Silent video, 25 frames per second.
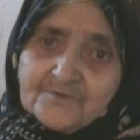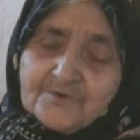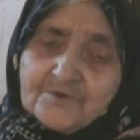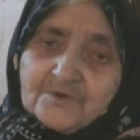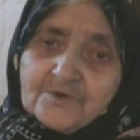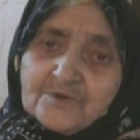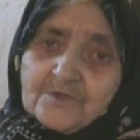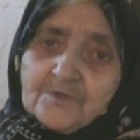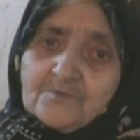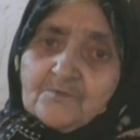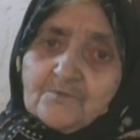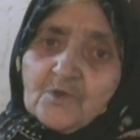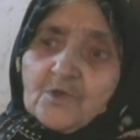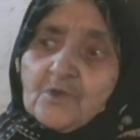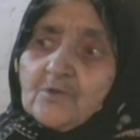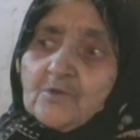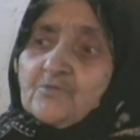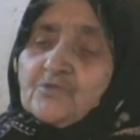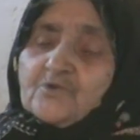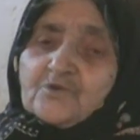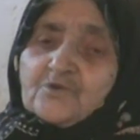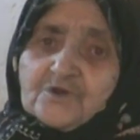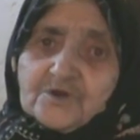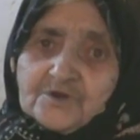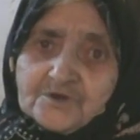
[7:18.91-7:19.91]
You know,
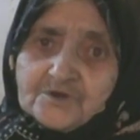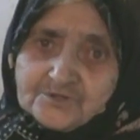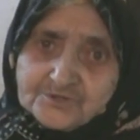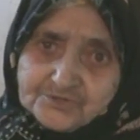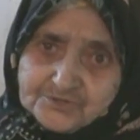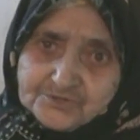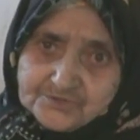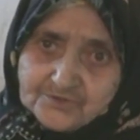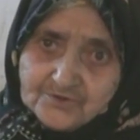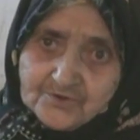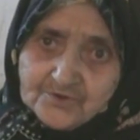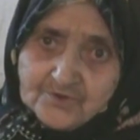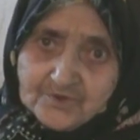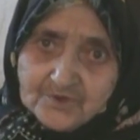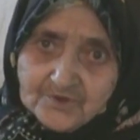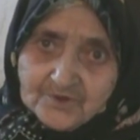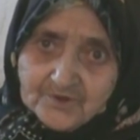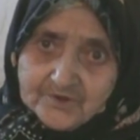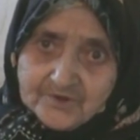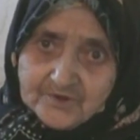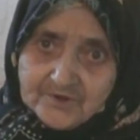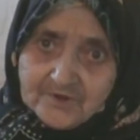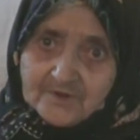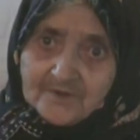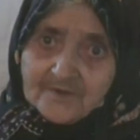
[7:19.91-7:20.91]

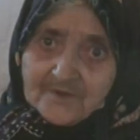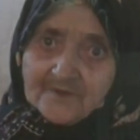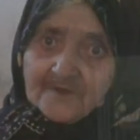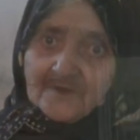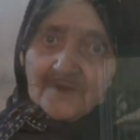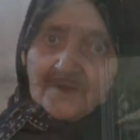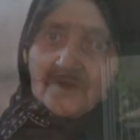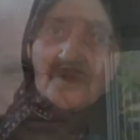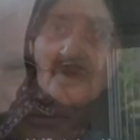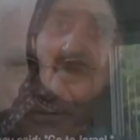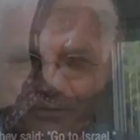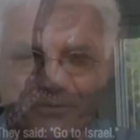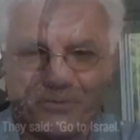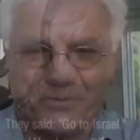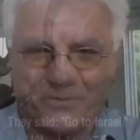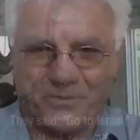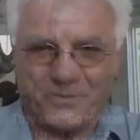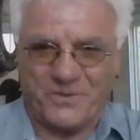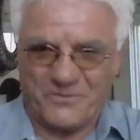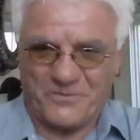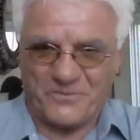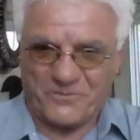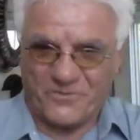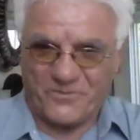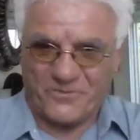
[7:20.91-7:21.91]
the prophet
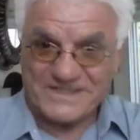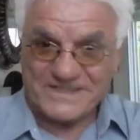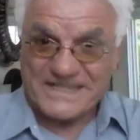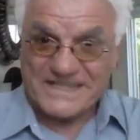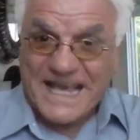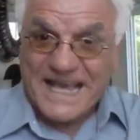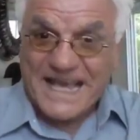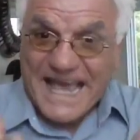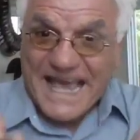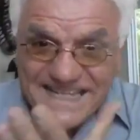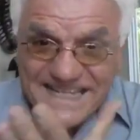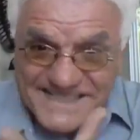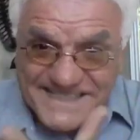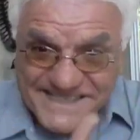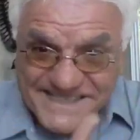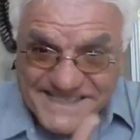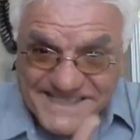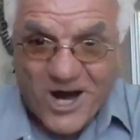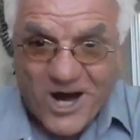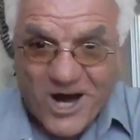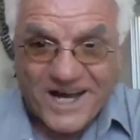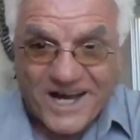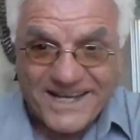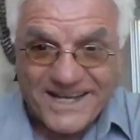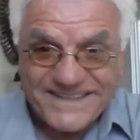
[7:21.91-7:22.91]
was
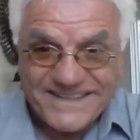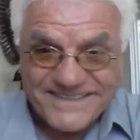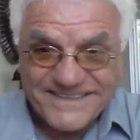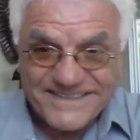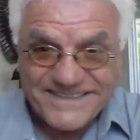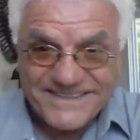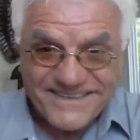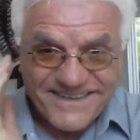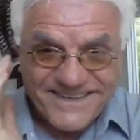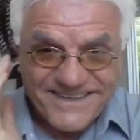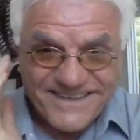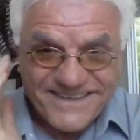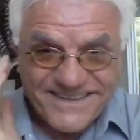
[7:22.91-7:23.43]
exiled